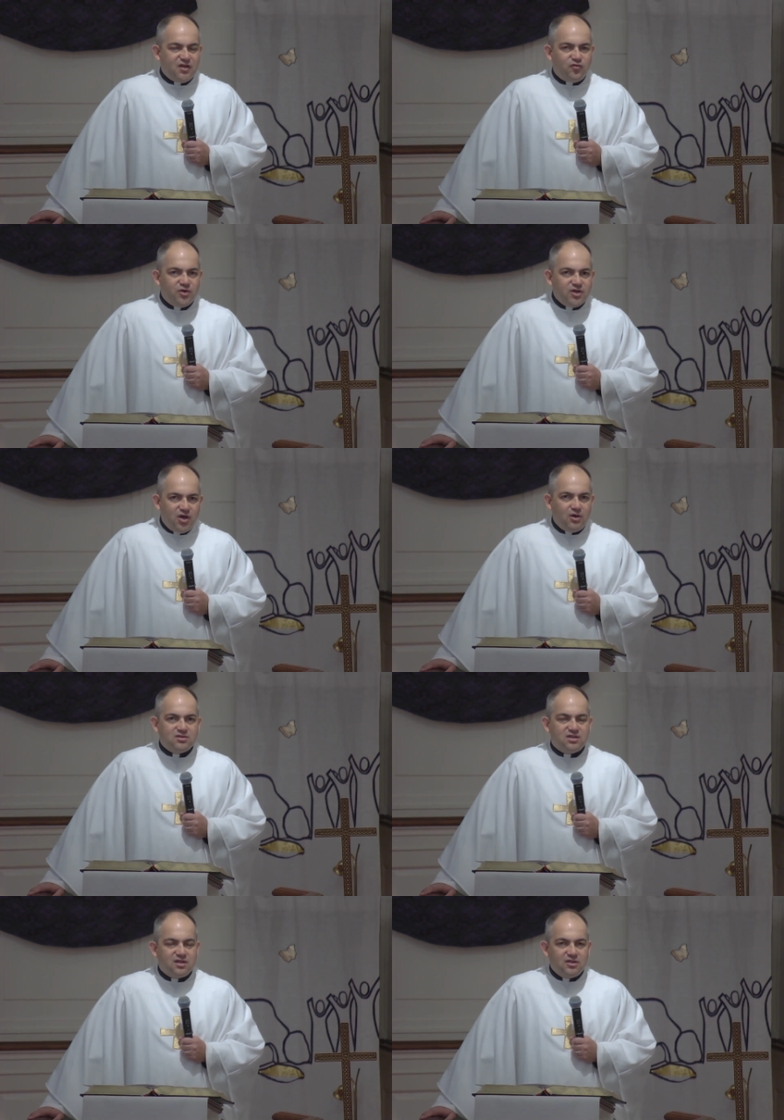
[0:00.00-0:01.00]
If we
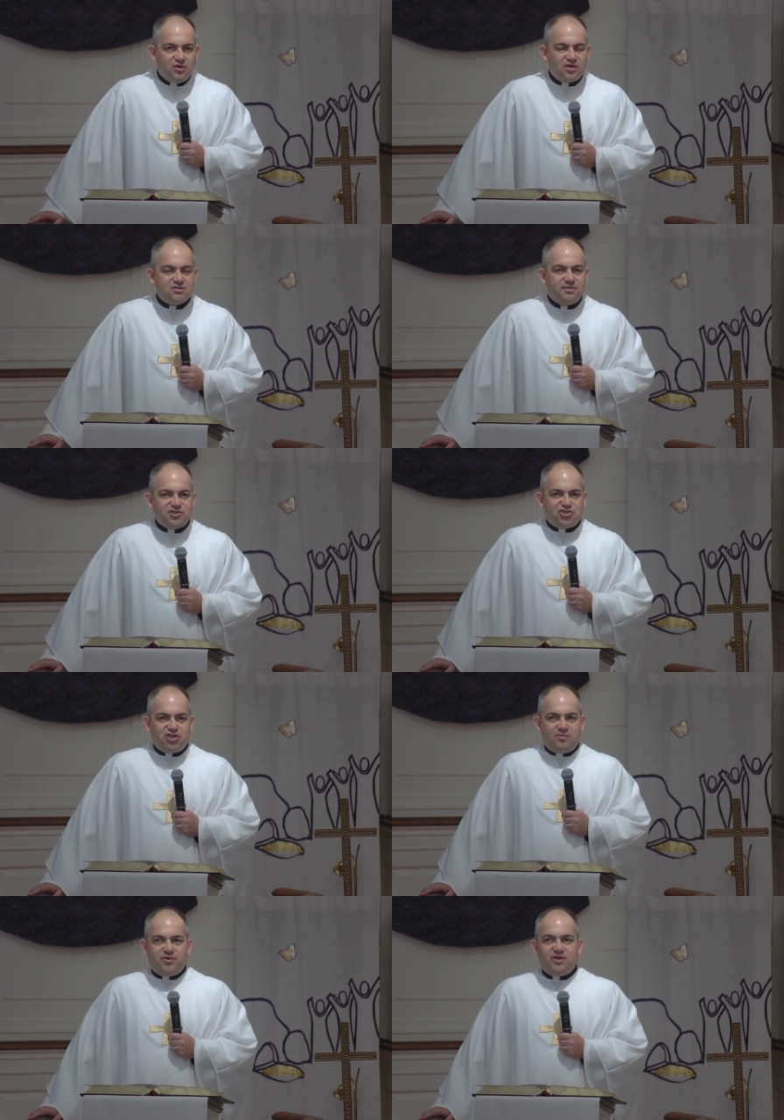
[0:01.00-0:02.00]
know that the Lord is my
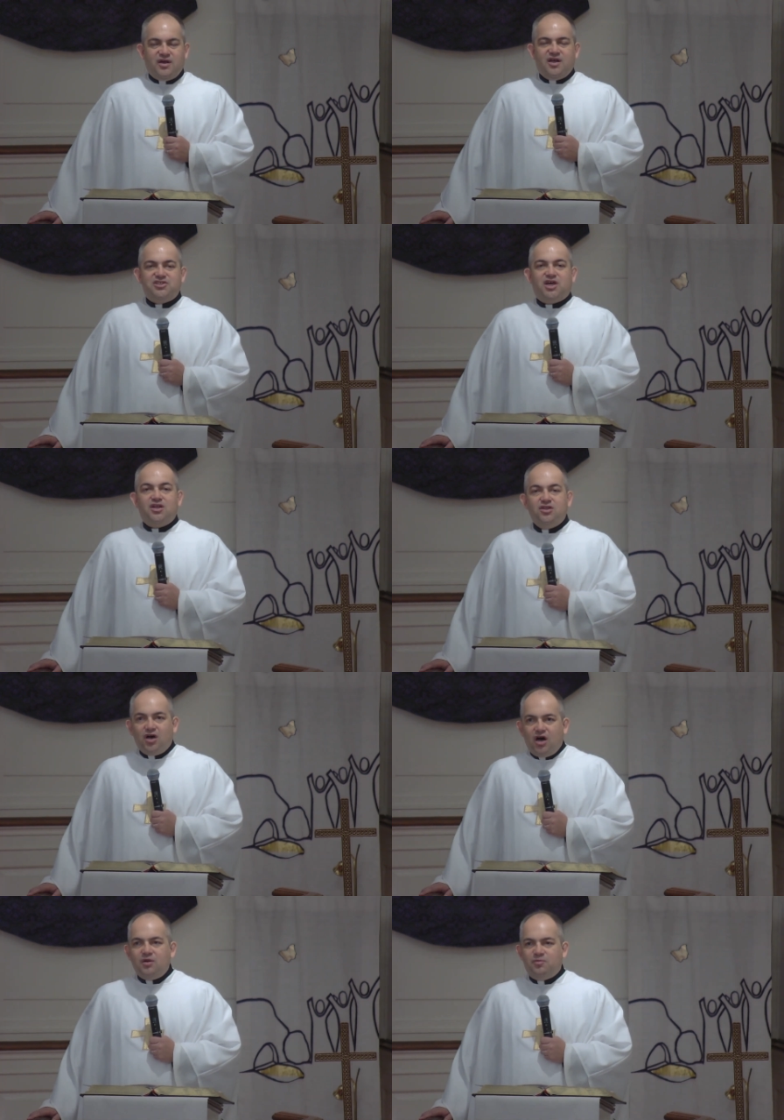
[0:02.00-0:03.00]
shepherd and I shall
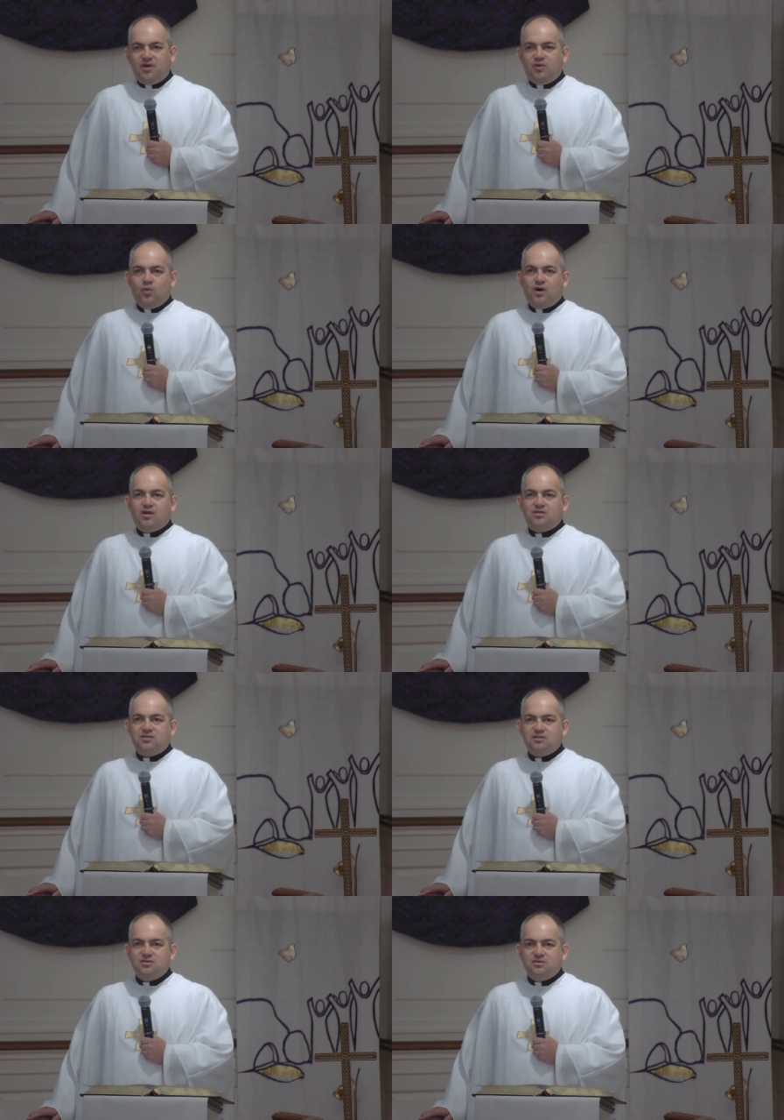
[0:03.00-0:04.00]
not be in
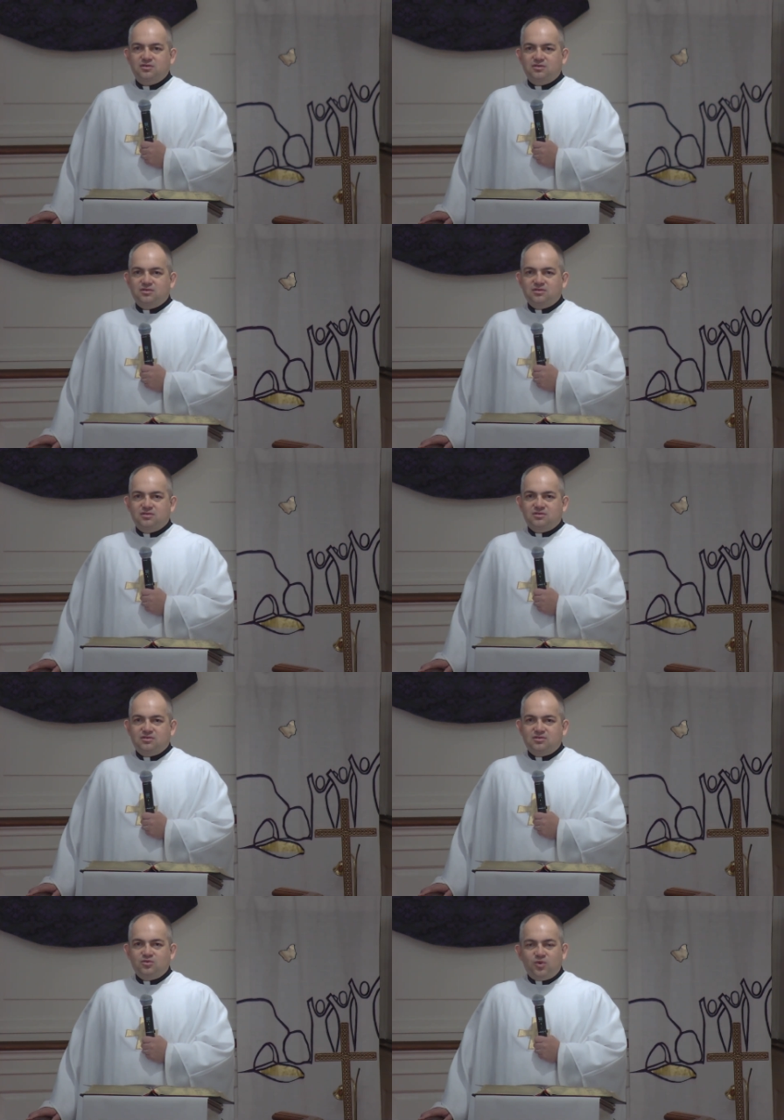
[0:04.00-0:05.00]
want,
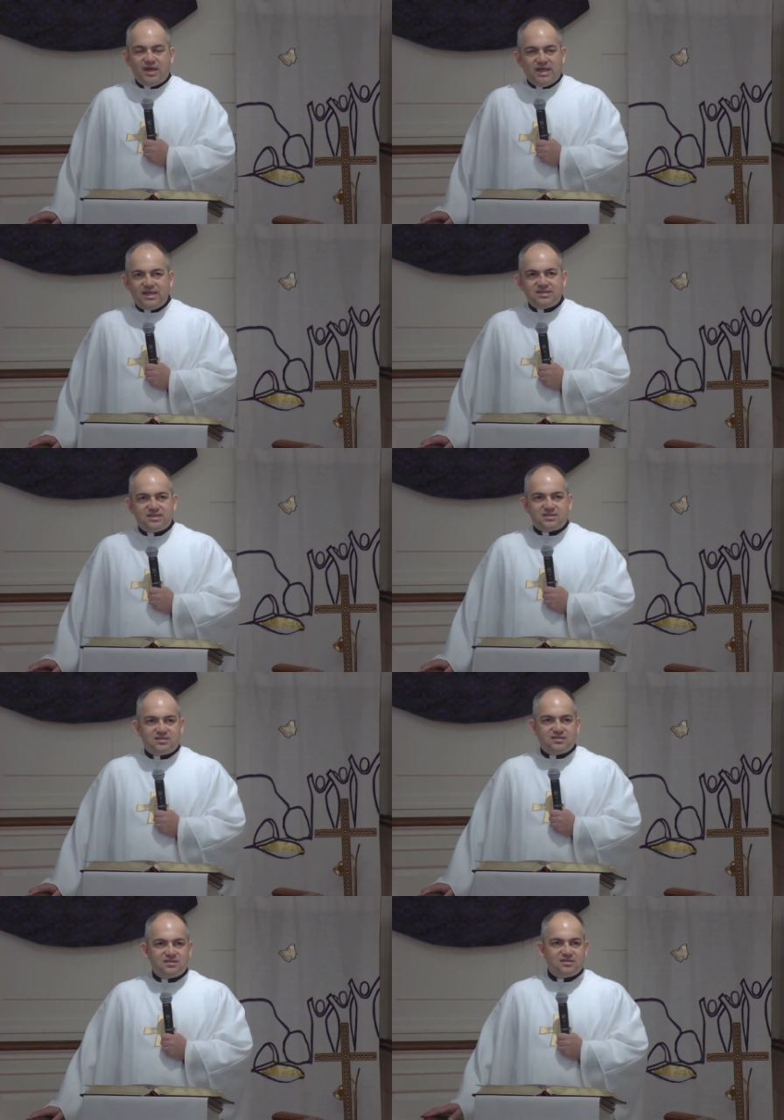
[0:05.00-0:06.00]
why is
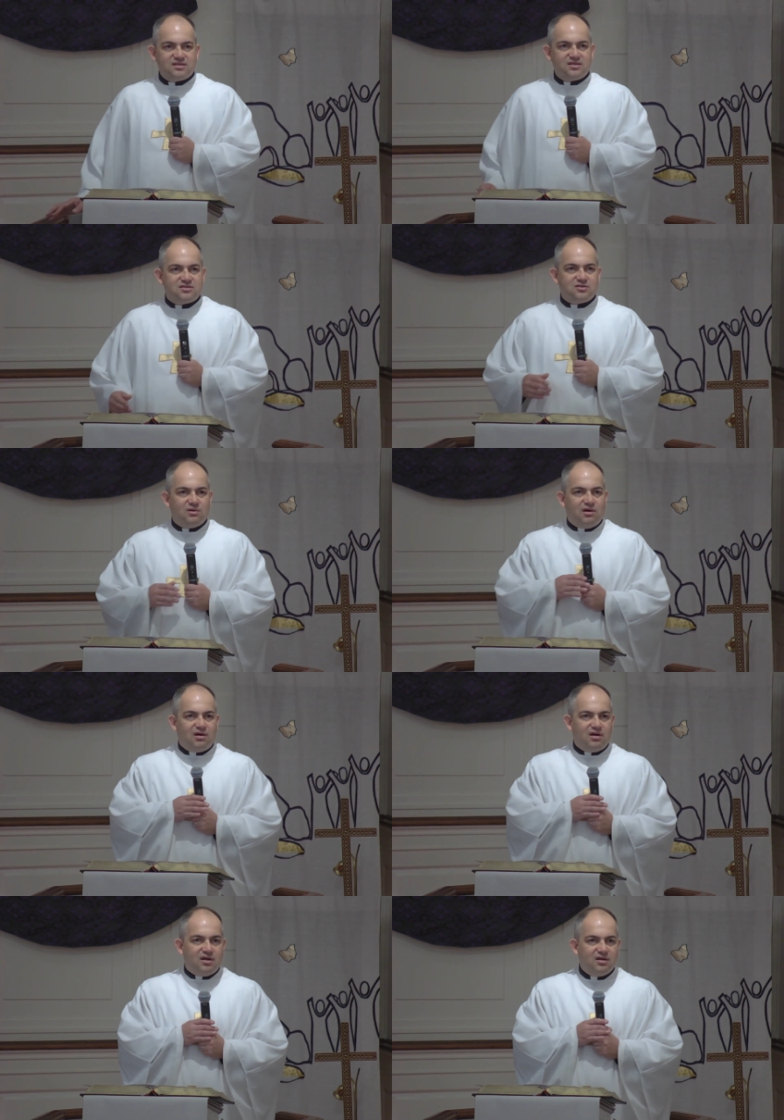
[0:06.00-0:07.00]
it that it's so
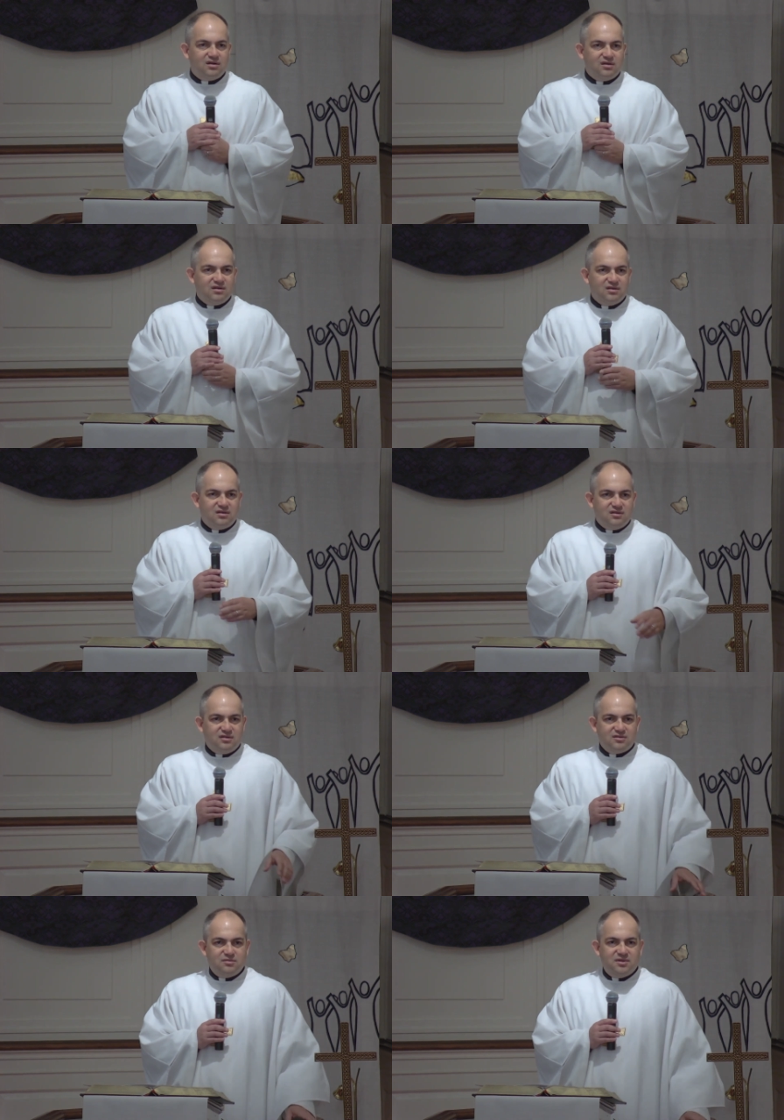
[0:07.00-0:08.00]
hard?
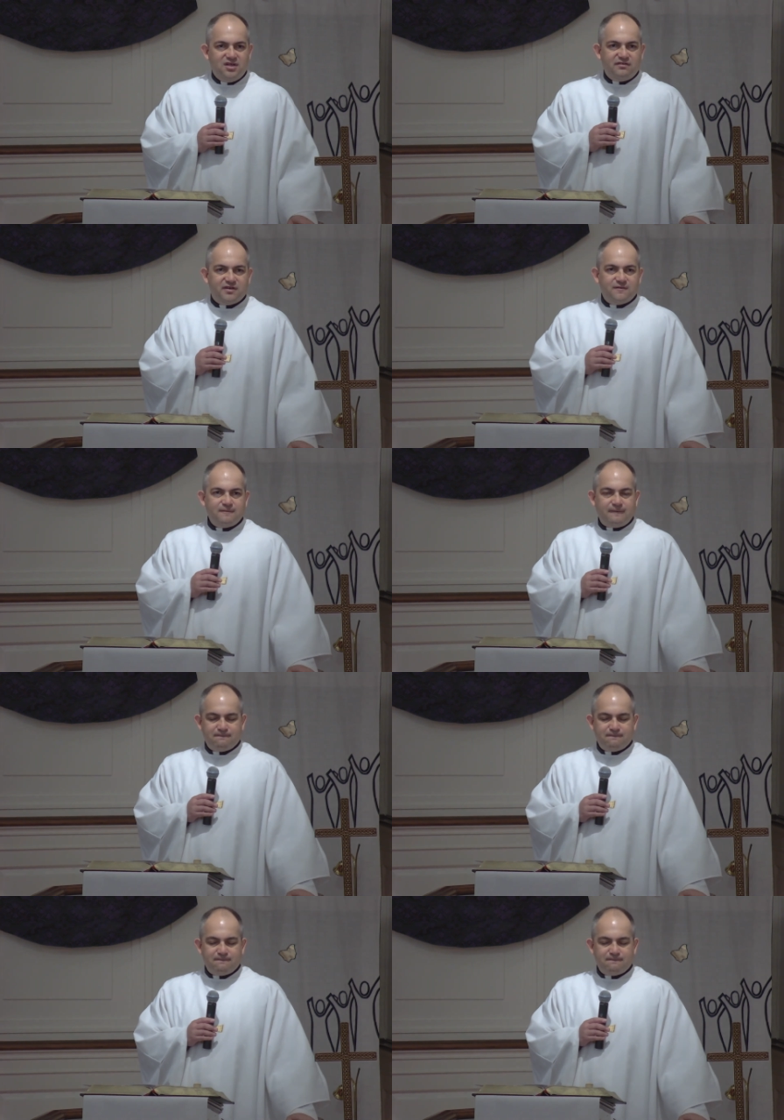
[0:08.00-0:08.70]
to believe it.